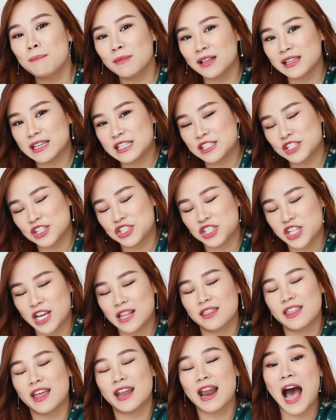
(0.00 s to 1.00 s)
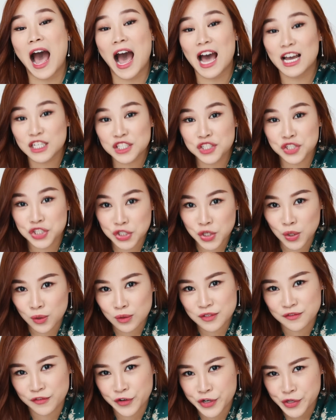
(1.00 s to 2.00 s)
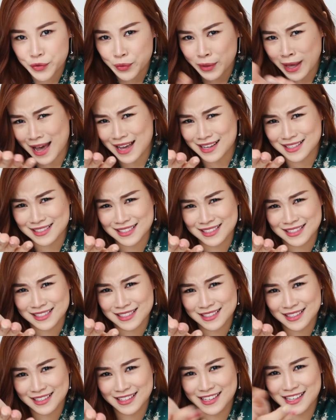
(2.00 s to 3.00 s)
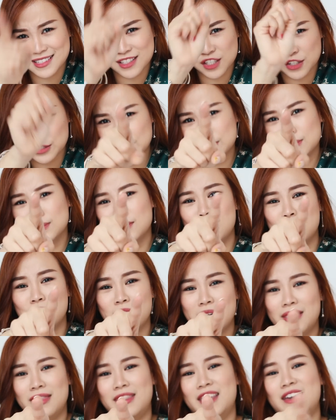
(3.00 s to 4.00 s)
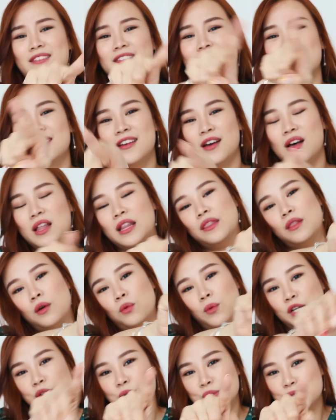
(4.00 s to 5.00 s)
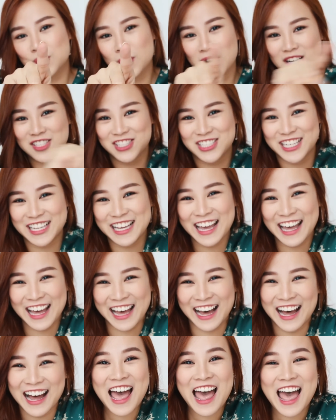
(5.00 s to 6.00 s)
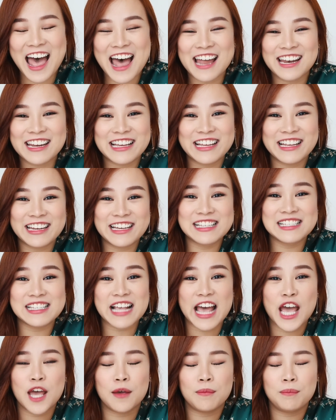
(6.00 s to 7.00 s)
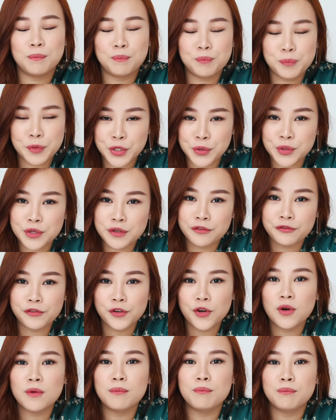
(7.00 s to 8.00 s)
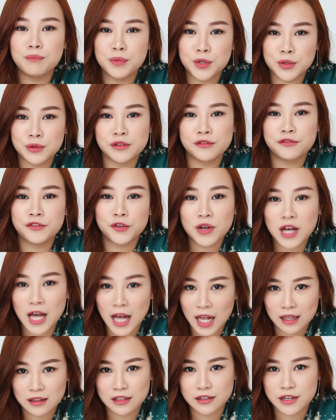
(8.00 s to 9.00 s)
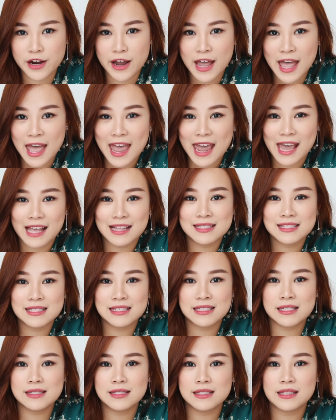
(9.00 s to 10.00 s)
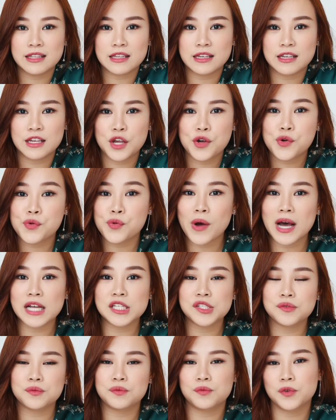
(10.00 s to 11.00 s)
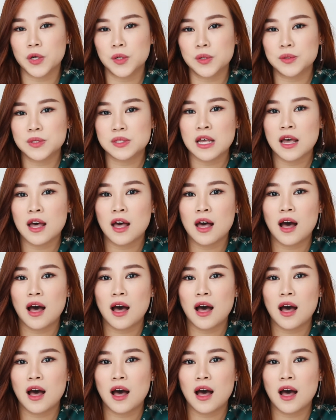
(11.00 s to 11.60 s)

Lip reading: Malaysia shade that I chose for you guys. Yes, you, right there, the one who's watching. And it is a beautiful, beautiful color. And since the crutch rose